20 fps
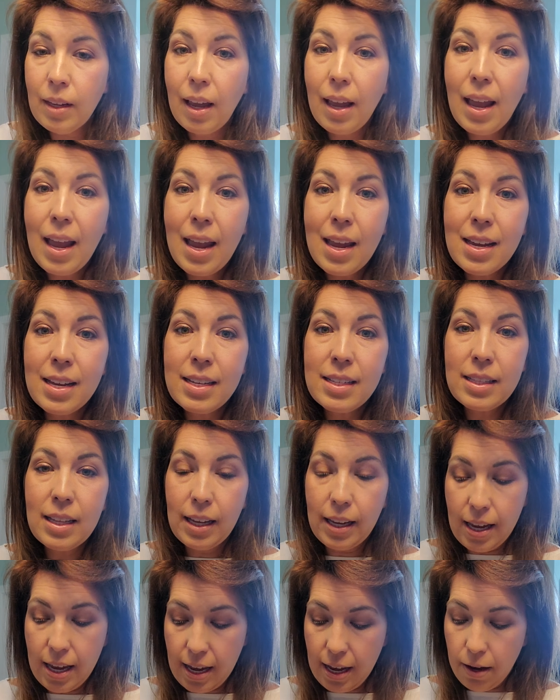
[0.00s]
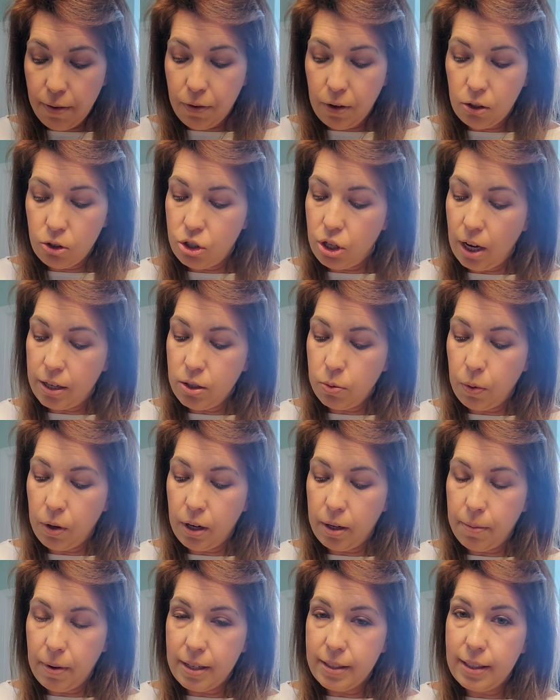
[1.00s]
And the key, if you're just
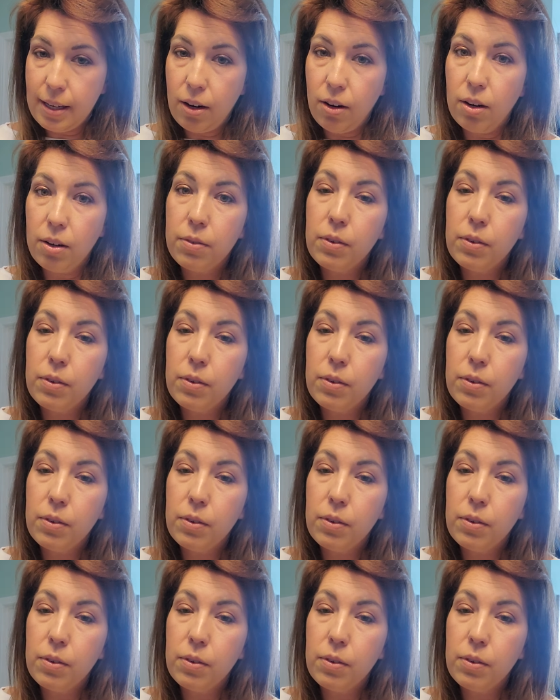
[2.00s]
wearing mascara